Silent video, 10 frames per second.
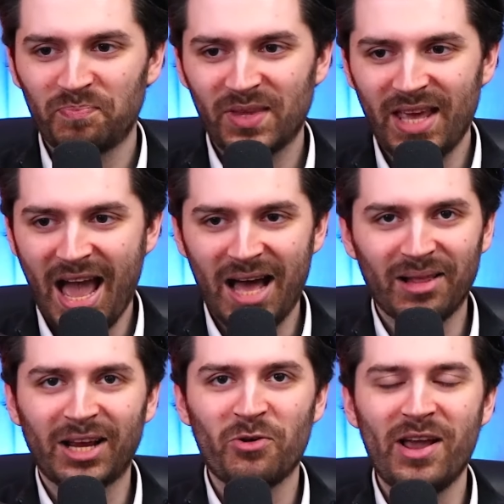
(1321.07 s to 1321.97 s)
yeah,
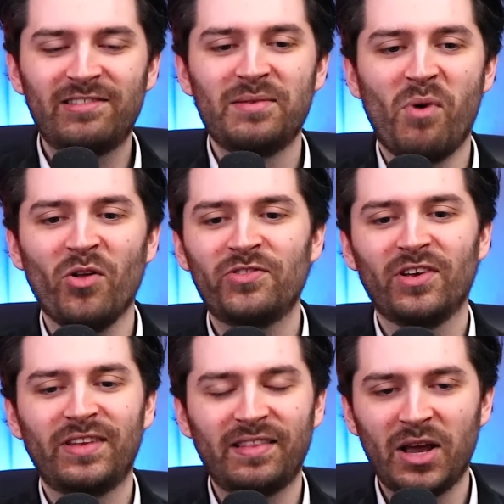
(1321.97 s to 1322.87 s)
like crazy monster
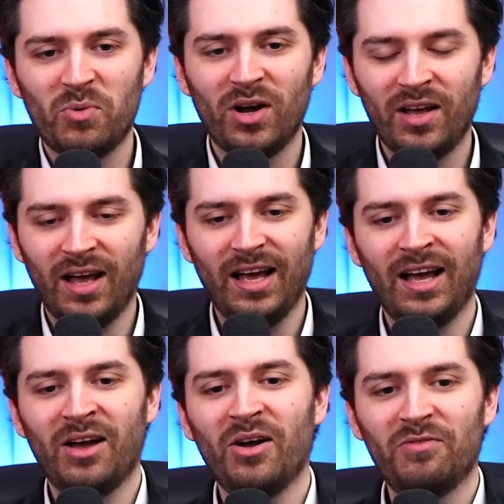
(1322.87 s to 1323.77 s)
that they
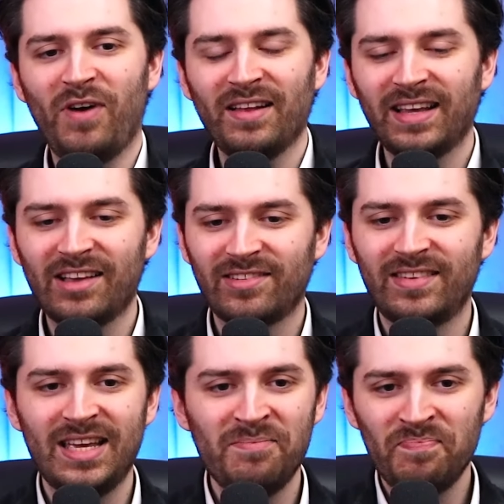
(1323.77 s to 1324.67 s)
were fighting as a
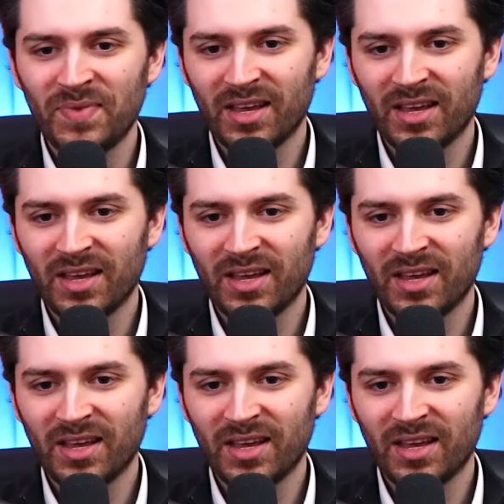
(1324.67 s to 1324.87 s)
team,